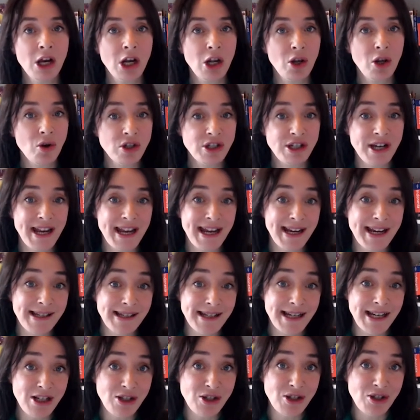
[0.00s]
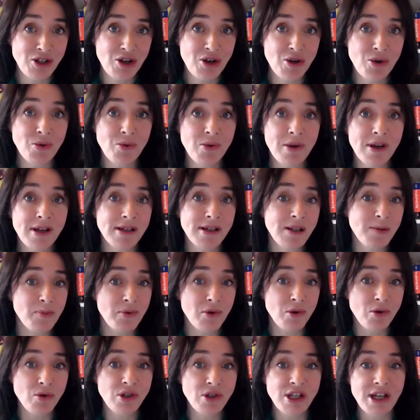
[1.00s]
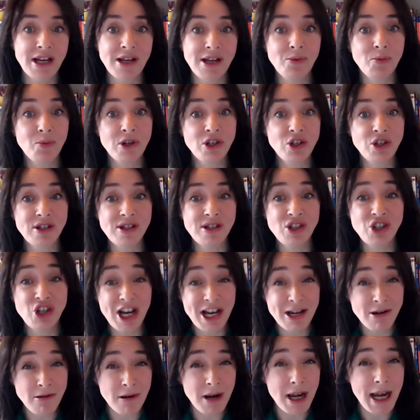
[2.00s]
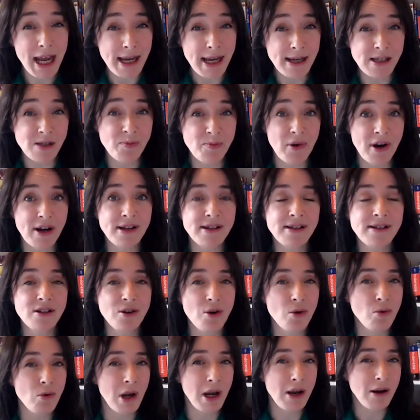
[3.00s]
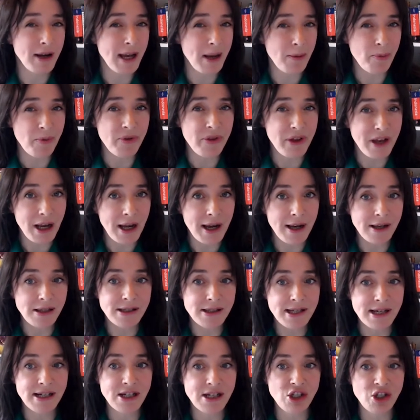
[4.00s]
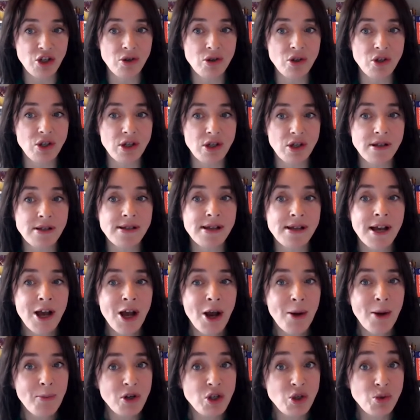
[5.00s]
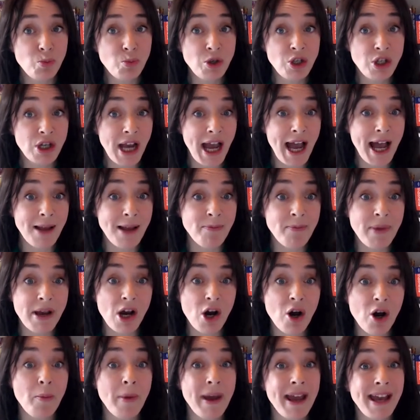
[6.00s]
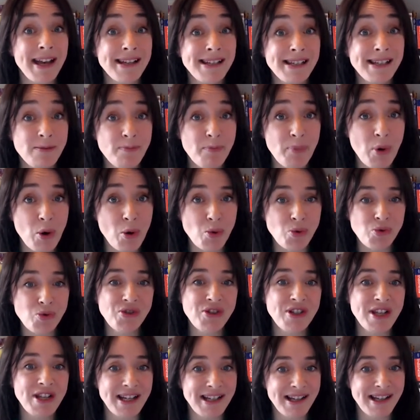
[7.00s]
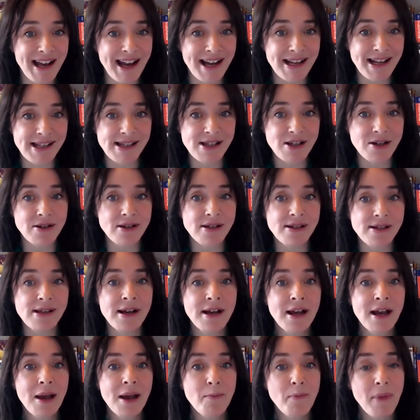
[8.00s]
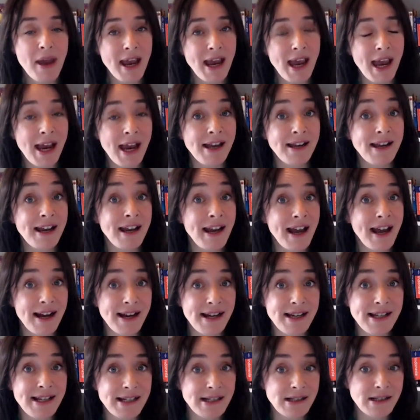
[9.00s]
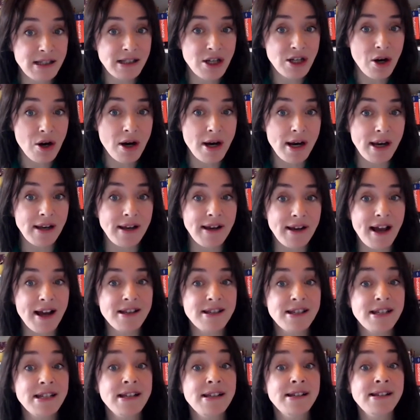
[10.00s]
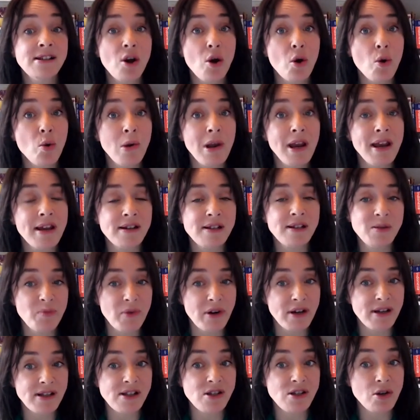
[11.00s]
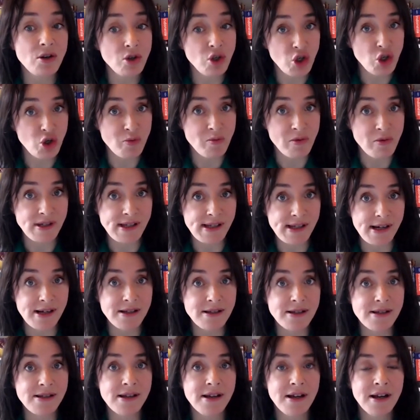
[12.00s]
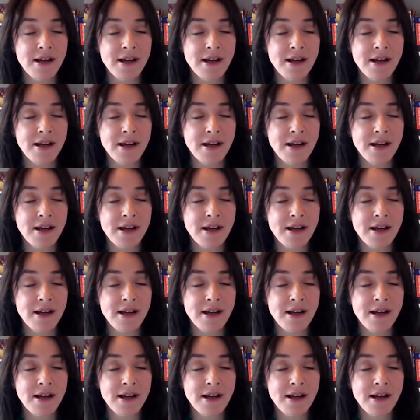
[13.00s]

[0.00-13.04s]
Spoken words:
CLDN18.2 is a protein which is generally expressed only on epithelial tight junctions, which can become exposed in cancers, making it an ideal target as it is only expressed on tumour cells.